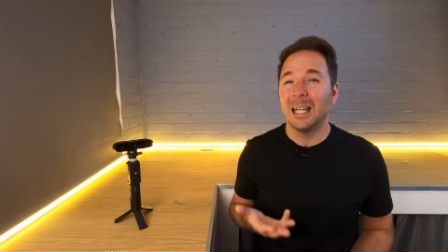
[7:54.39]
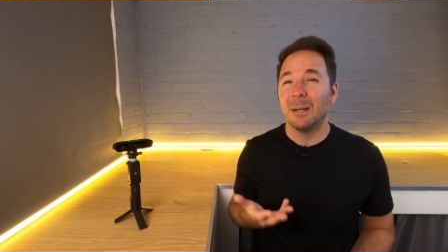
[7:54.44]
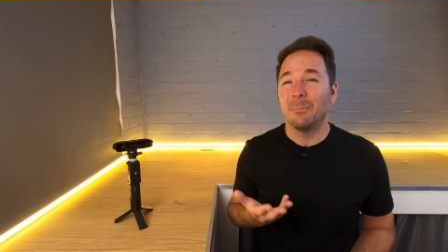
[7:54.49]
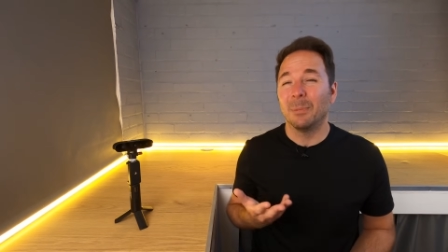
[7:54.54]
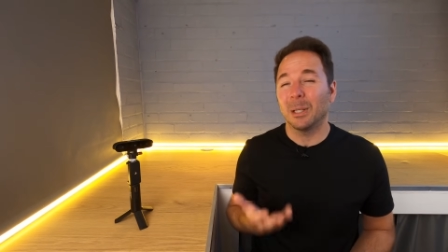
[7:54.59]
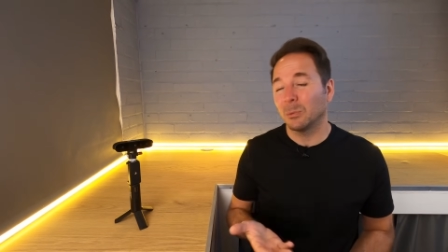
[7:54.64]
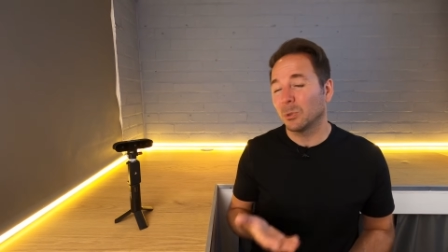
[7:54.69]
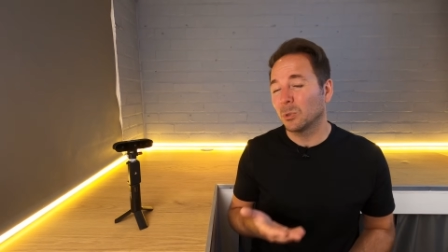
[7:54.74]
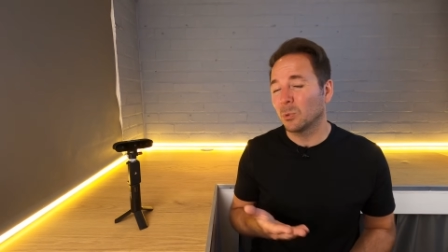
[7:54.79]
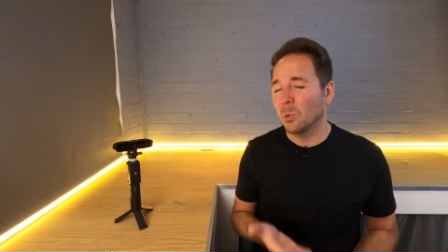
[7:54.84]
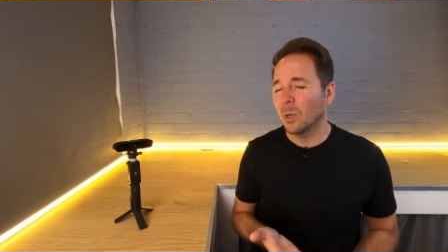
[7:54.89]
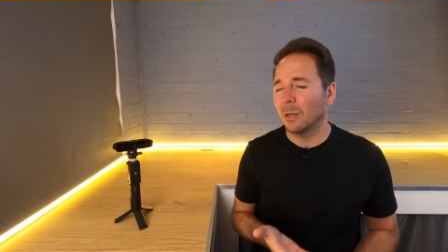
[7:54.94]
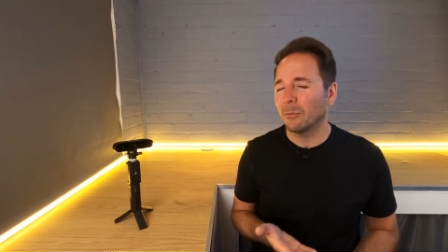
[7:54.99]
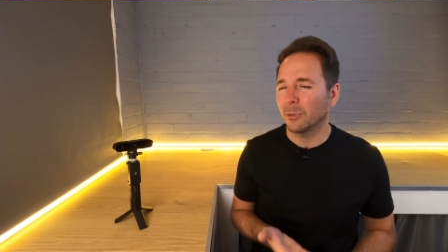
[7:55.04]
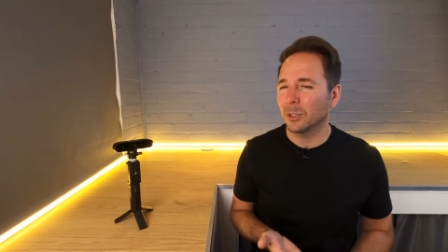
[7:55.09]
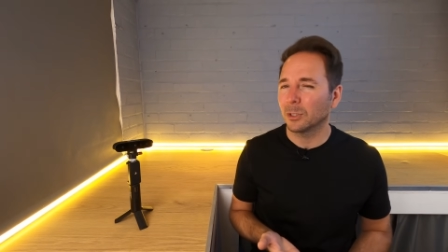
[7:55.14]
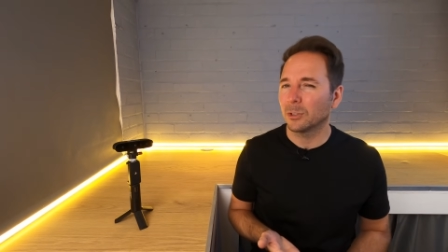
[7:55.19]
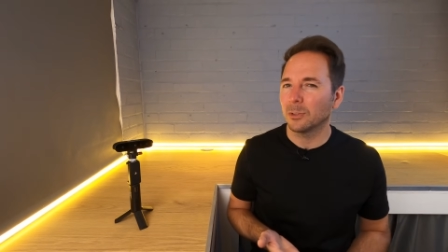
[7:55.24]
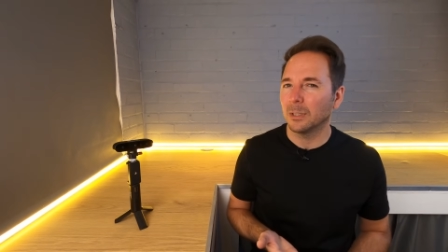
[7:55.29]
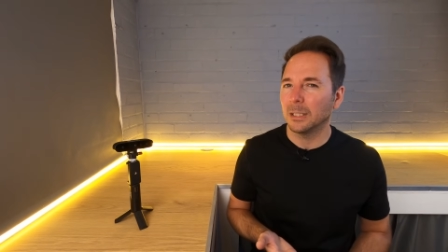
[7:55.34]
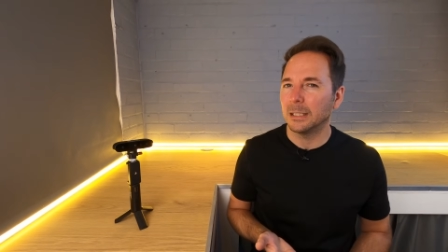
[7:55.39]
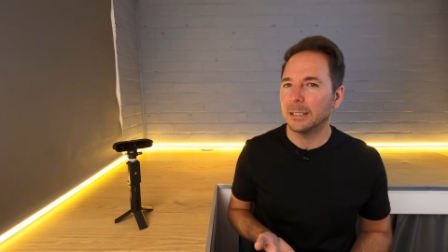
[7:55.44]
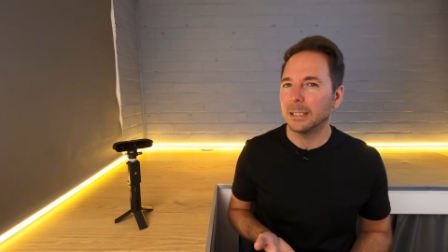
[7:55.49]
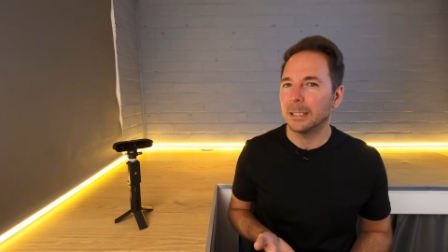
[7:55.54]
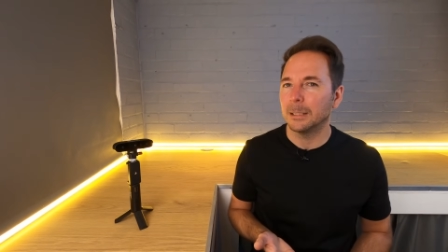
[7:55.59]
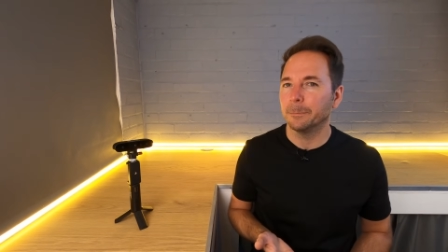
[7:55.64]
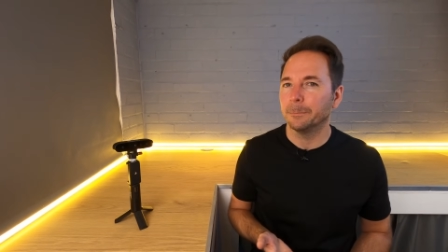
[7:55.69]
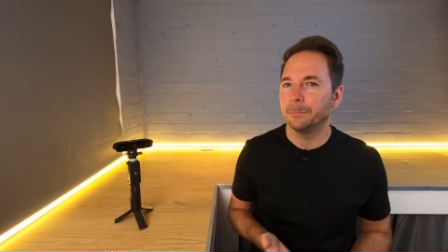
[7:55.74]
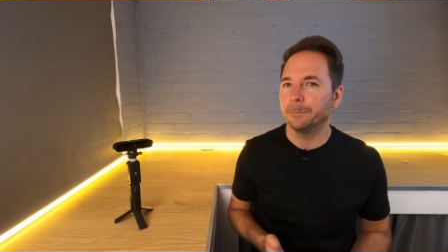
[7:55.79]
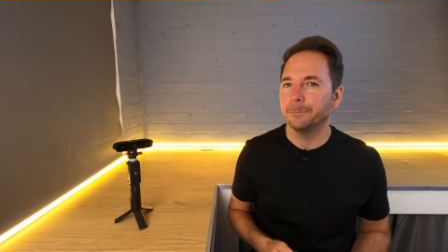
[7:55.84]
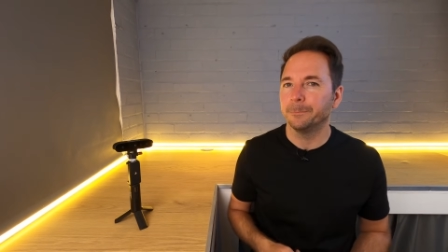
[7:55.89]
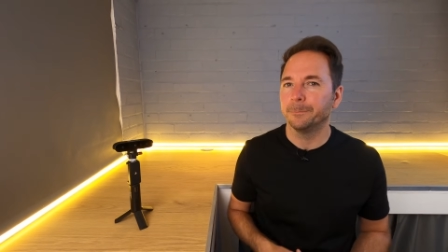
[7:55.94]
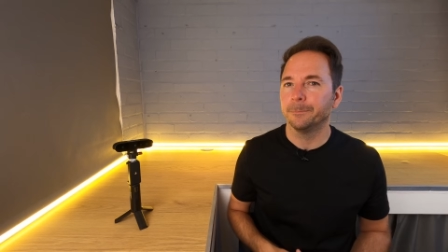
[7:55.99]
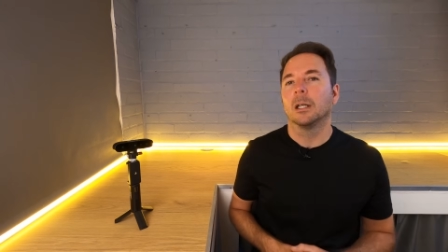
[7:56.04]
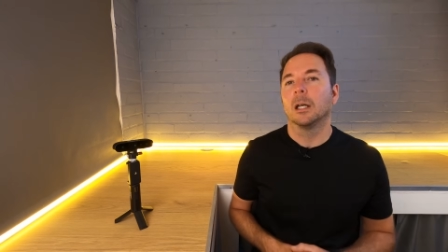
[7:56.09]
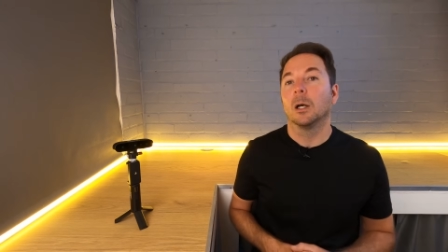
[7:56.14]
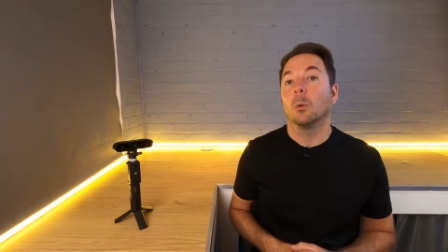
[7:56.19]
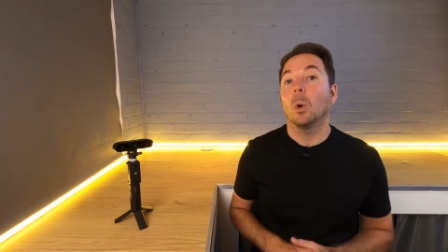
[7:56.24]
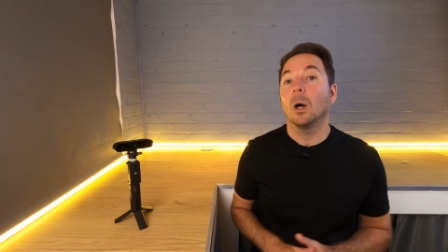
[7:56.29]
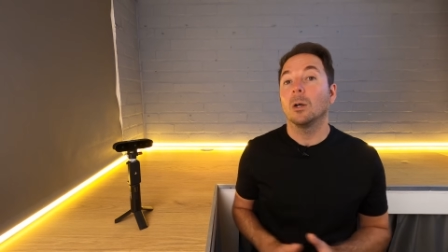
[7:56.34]
but it was quite frustrating.
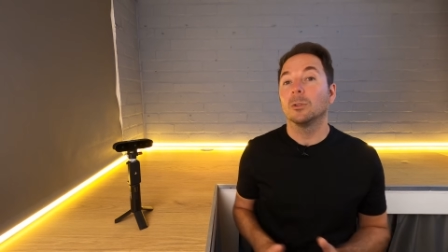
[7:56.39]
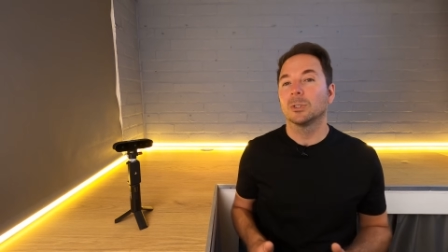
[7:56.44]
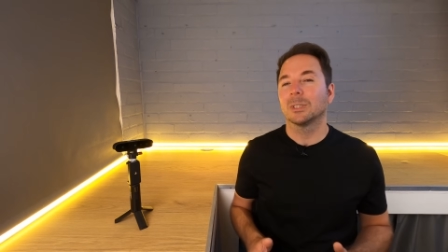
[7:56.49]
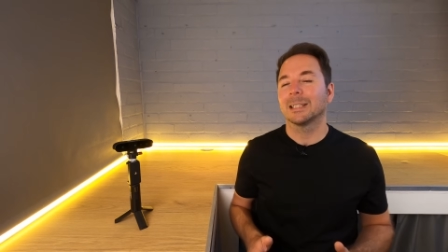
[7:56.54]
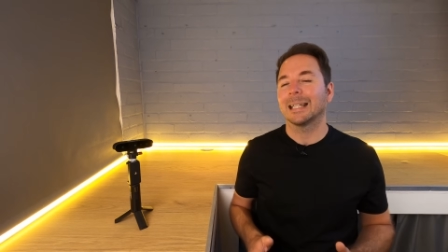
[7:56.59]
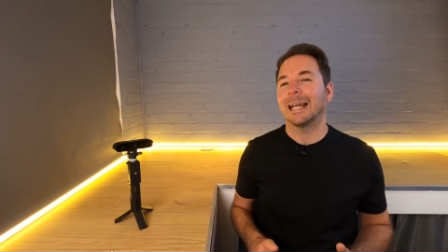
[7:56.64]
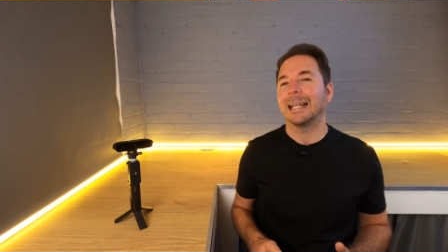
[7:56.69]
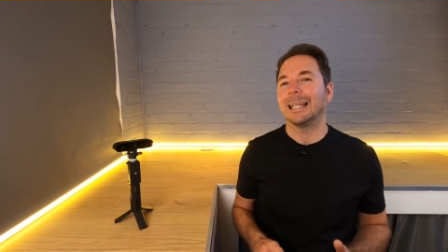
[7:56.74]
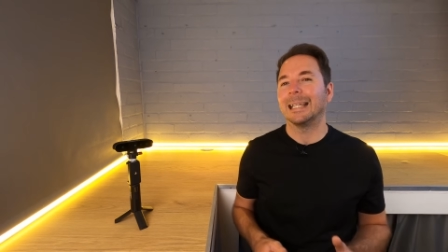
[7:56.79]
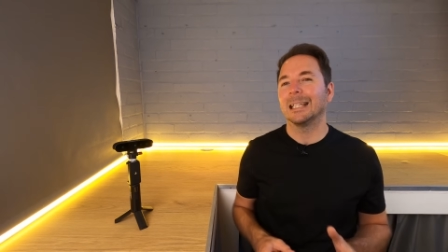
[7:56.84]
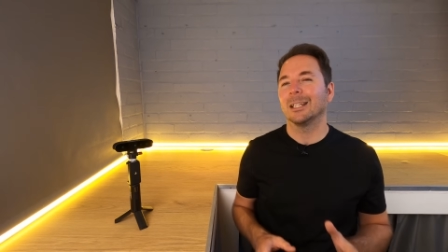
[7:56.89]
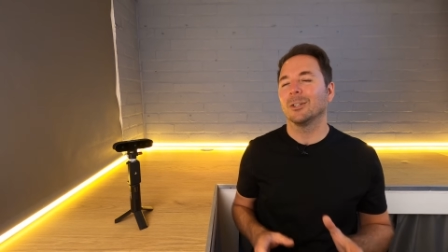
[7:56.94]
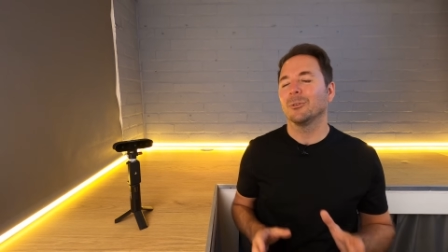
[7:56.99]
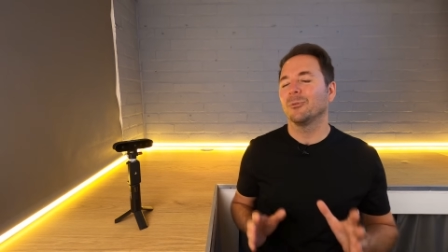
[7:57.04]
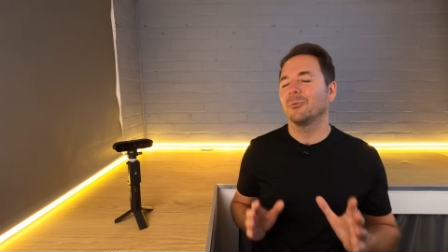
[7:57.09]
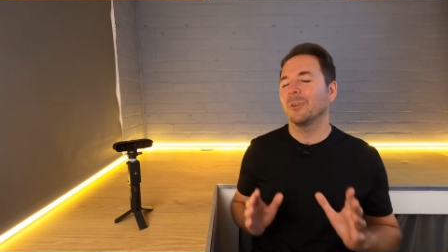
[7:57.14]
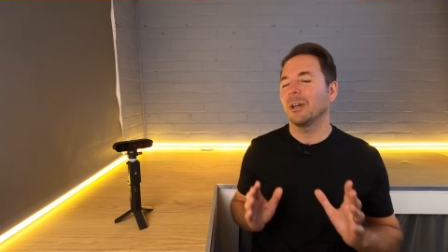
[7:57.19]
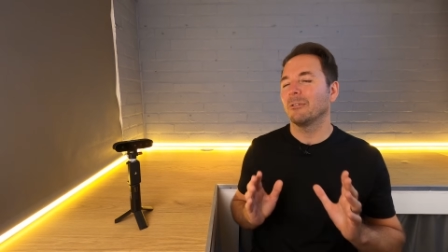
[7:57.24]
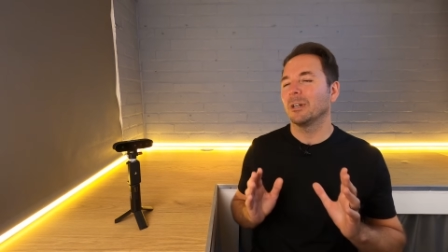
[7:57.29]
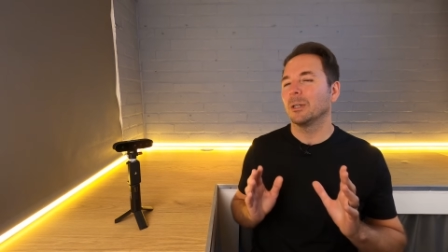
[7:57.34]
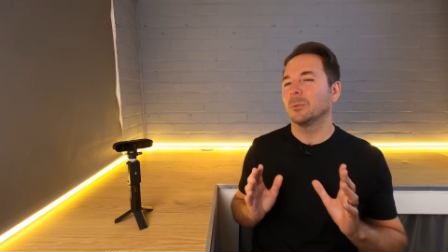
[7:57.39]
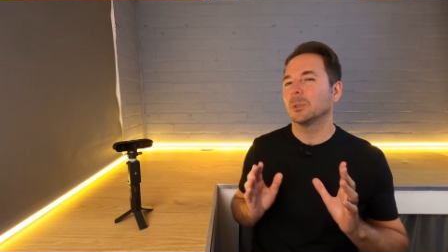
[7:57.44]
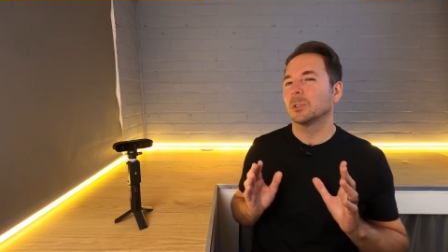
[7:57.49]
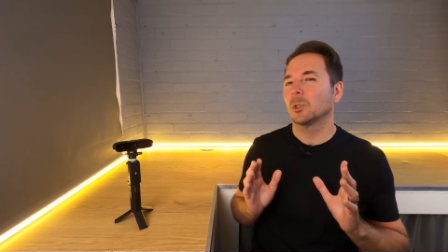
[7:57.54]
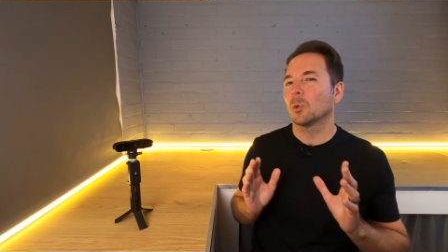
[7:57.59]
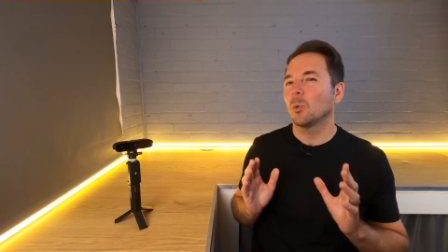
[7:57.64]
While scanning, the Ferret was